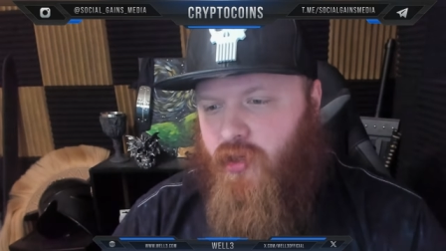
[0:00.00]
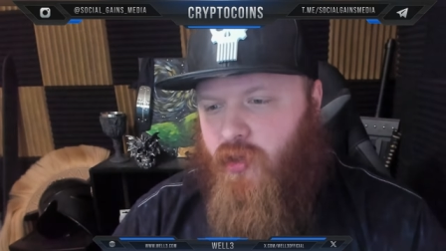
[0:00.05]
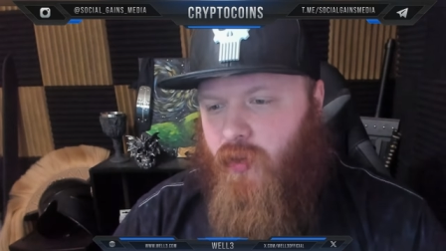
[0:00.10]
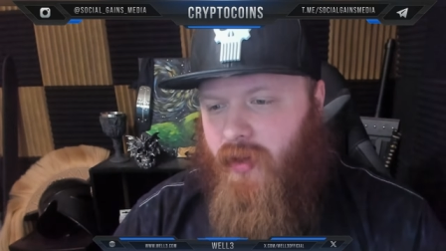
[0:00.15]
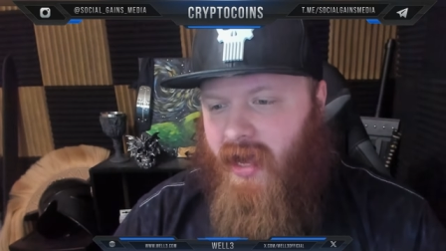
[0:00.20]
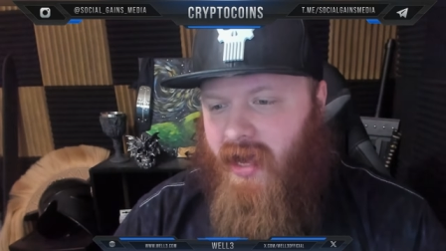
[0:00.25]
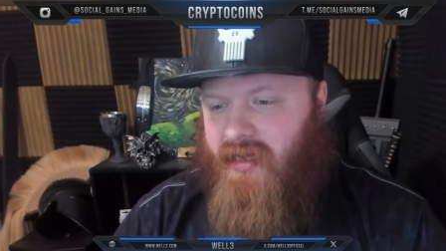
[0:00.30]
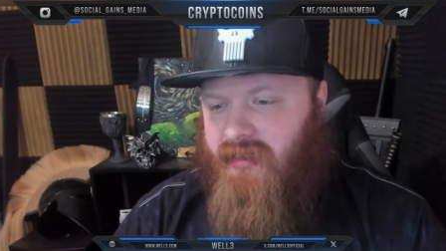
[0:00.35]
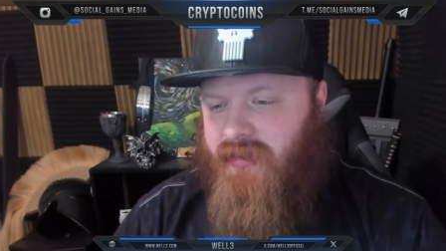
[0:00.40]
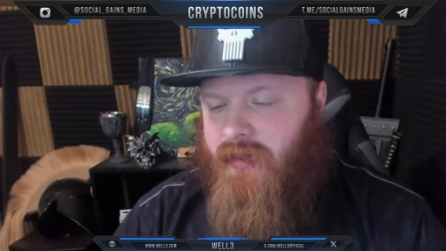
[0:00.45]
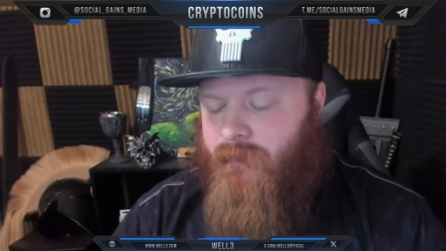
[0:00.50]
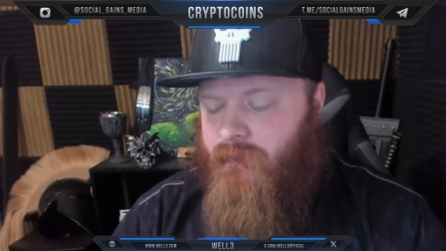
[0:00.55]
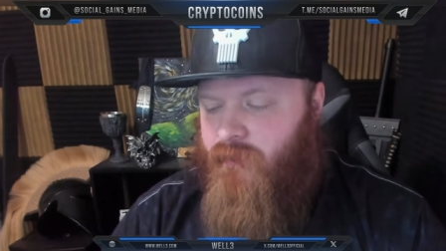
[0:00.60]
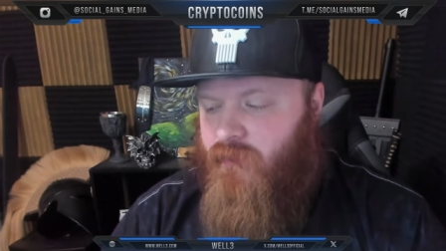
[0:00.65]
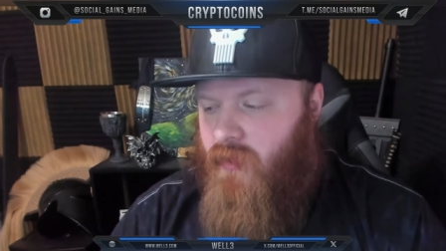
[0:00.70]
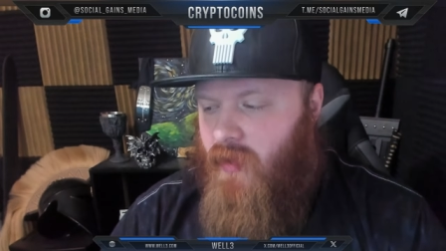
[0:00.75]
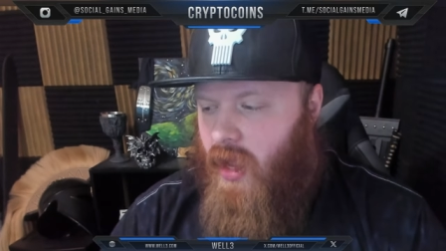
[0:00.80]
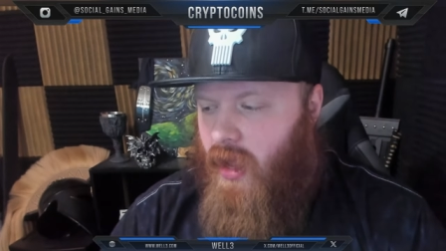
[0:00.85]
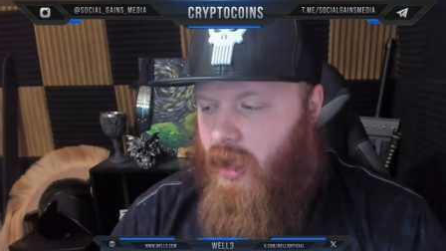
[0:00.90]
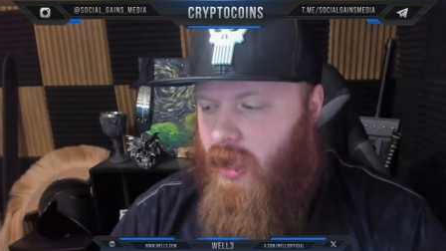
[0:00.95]
you guys,
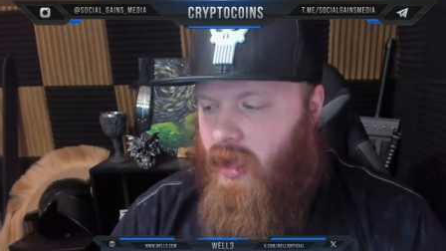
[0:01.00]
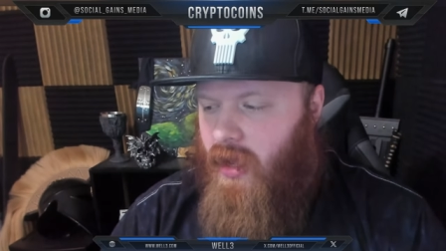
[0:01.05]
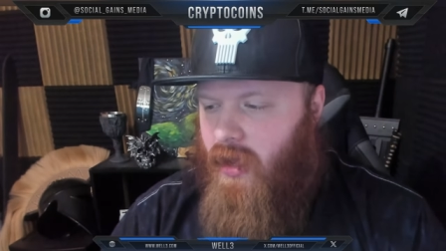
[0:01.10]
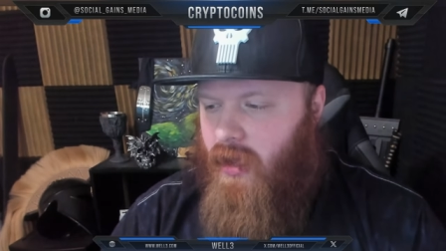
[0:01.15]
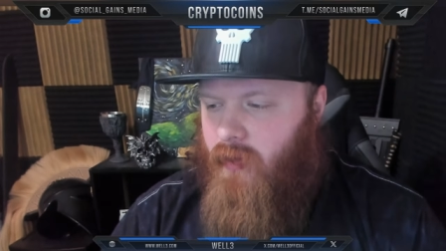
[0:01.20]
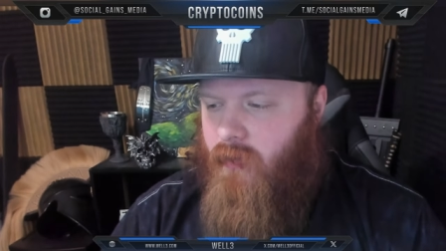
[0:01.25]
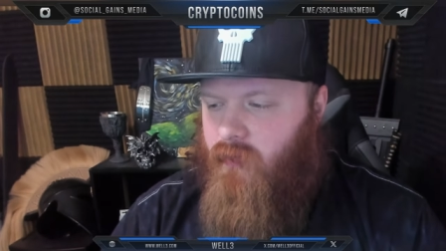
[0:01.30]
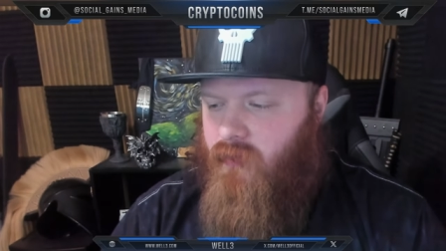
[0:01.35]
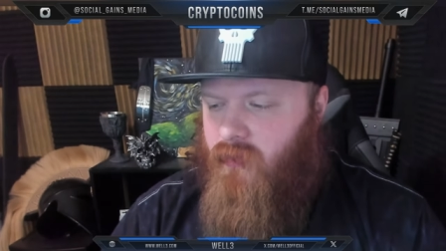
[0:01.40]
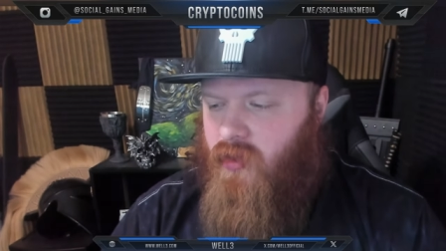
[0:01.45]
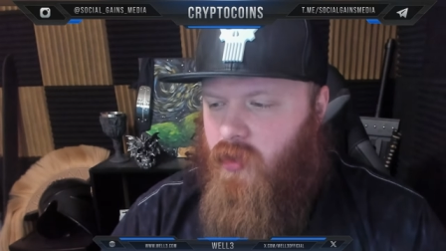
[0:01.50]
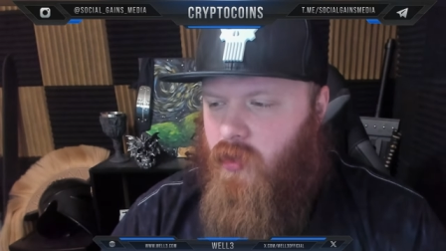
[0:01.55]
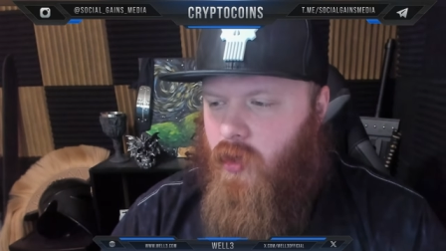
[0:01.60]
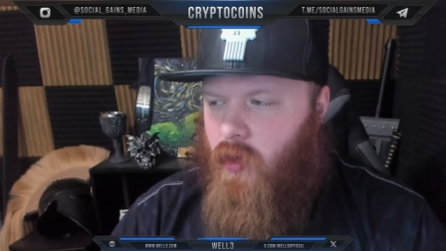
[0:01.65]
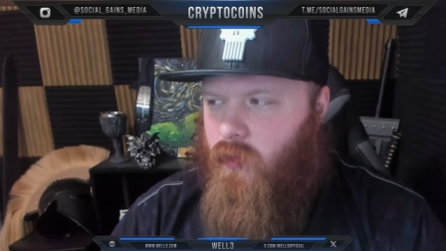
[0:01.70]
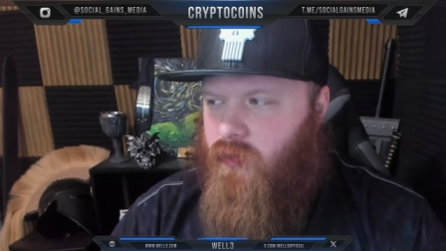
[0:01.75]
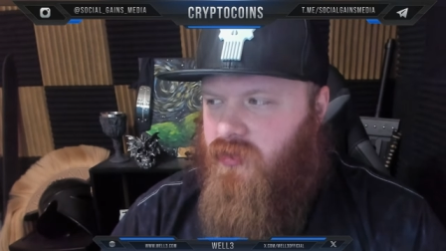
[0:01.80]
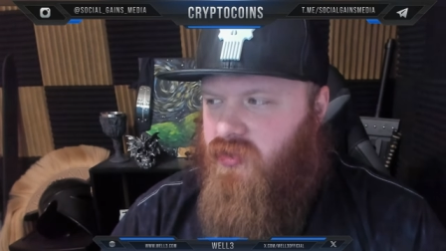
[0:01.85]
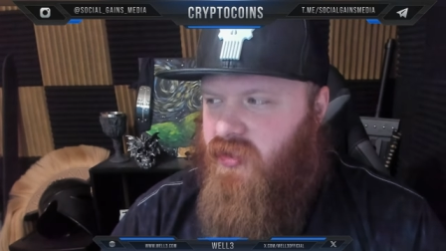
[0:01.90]
uh, you know,